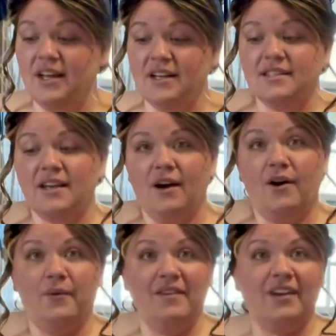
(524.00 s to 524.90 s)

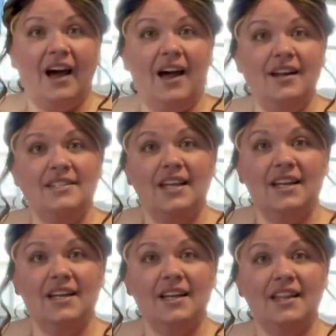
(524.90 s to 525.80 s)
So we've got
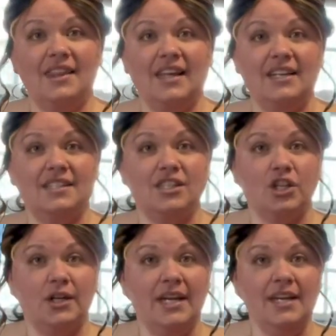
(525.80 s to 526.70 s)
these
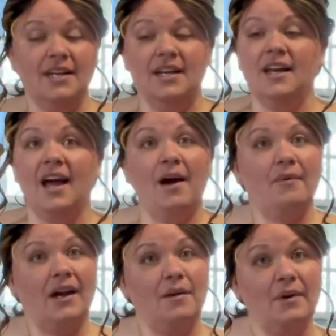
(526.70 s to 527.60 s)
3, and
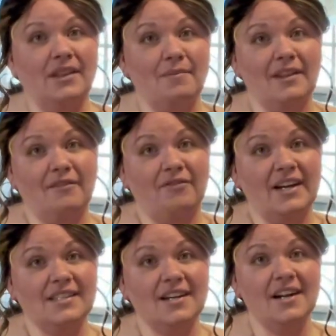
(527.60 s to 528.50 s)
we're gonna put them in the
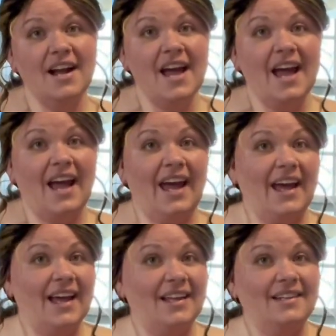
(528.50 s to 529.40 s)
freezer
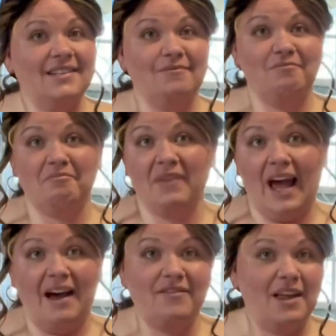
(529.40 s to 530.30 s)
and
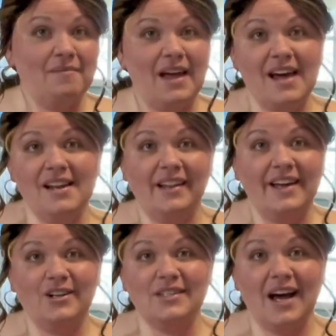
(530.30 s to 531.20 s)
have them at a
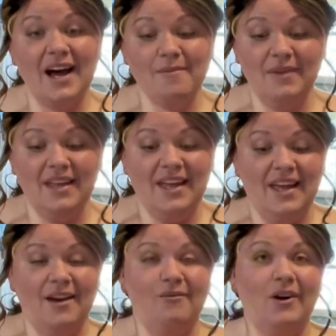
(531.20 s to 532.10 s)
later time.
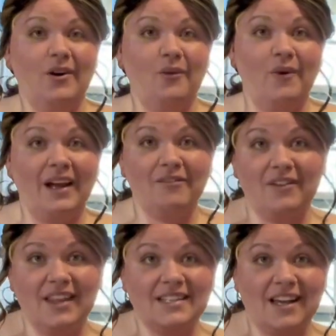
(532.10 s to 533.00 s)
We're gonna wait for
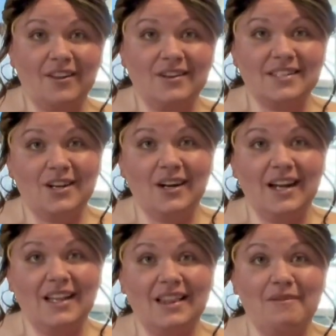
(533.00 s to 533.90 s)
these others that are
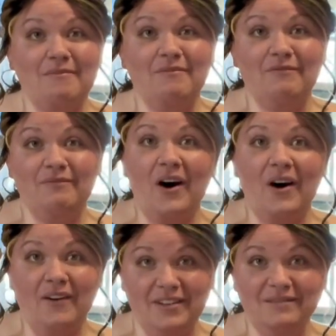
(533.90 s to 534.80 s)
in
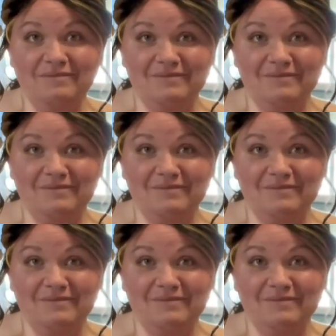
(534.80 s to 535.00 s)
the oven,